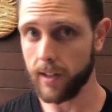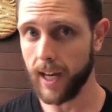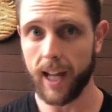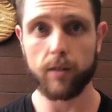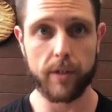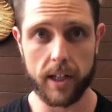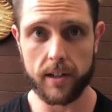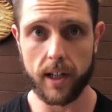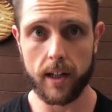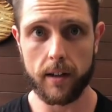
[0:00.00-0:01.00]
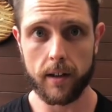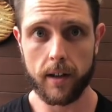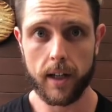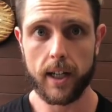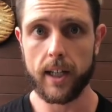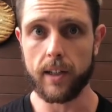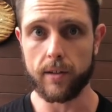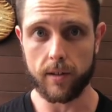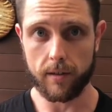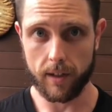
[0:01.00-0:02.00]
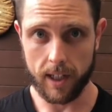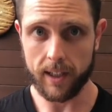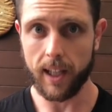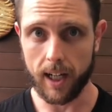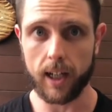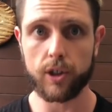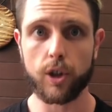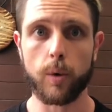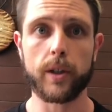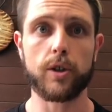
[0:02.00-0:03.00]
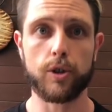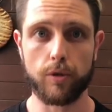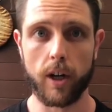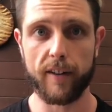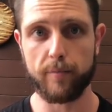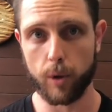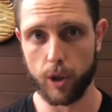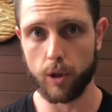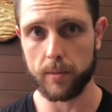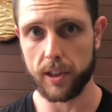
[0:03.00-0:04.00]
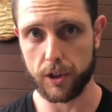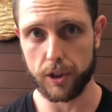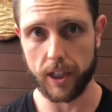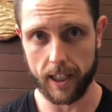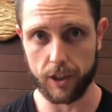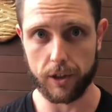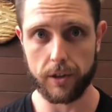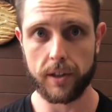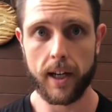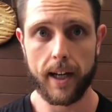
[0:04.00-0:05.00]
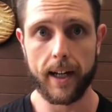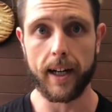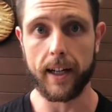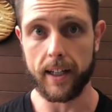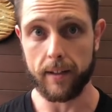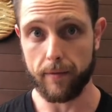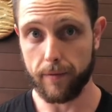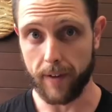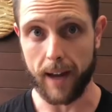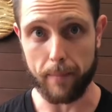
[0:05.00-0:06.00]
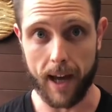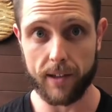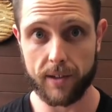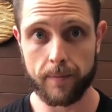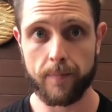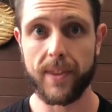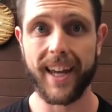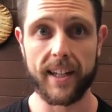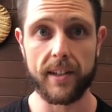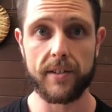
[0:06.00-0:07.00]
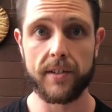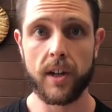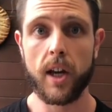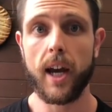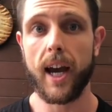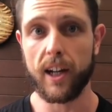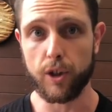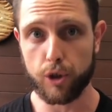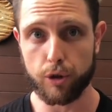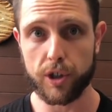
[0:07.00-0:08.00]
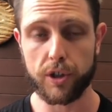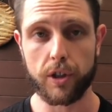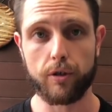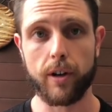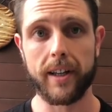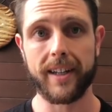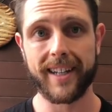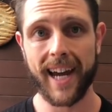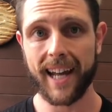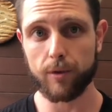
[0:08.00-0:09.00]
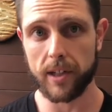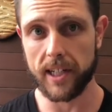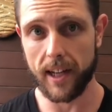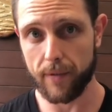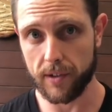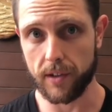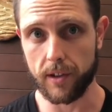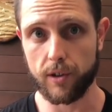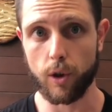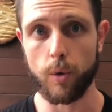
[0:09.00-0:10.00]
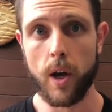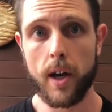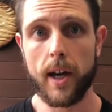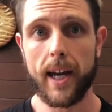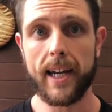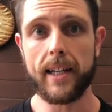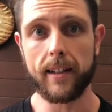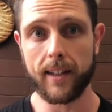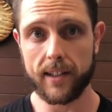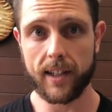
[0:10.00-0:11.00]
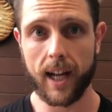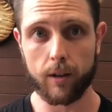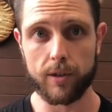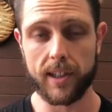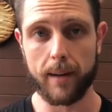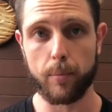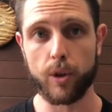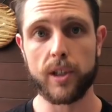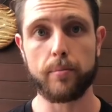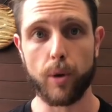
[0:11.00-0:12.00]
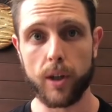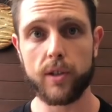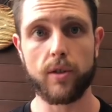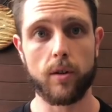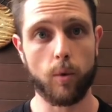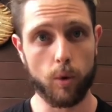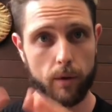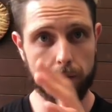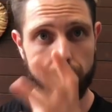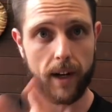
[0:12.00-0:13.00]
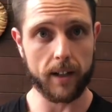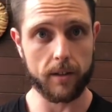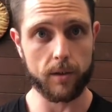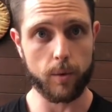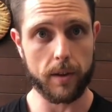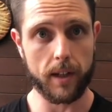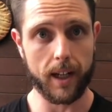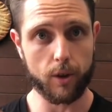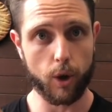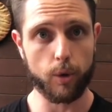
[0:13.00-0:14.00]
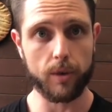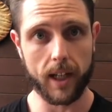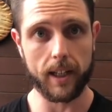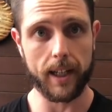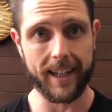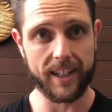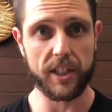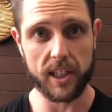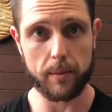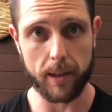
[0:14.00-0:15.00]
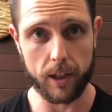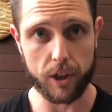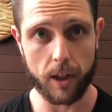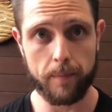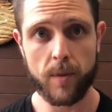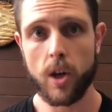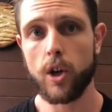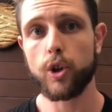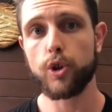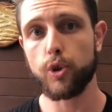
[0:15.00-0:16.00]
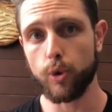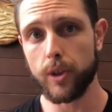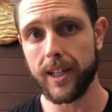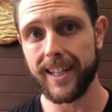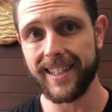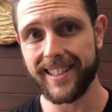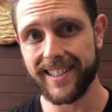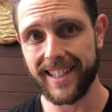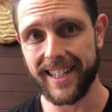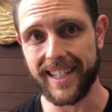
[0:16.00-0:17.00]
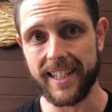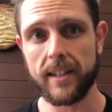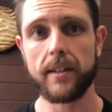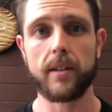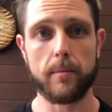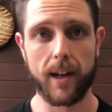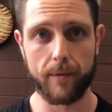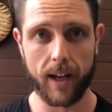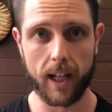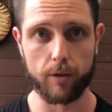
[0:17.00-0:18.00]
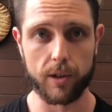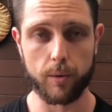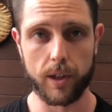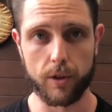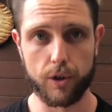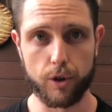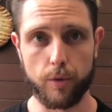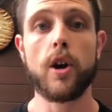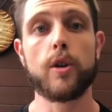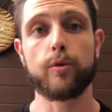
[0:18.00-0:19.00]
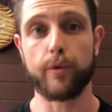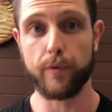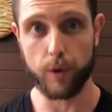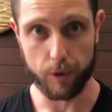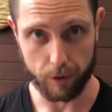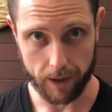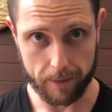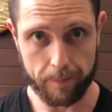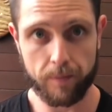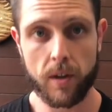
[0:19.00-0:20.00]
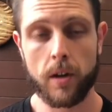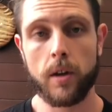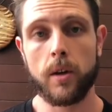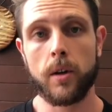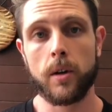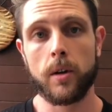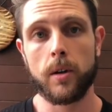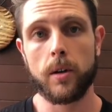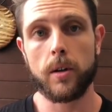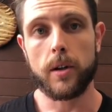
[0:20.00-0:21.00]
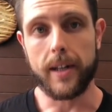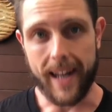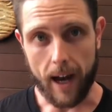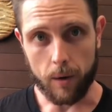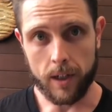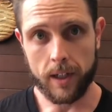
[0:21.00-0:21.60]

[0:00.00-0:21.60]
calorie intake is in large going to drive body composition changes in fat mass. That is our nutrition and creating a calorie deficit. So eating less calories than our body's burning, so that all of the factors within our total daily energy expenditure should exceed the amount of calories that we consume through food and drink. Now,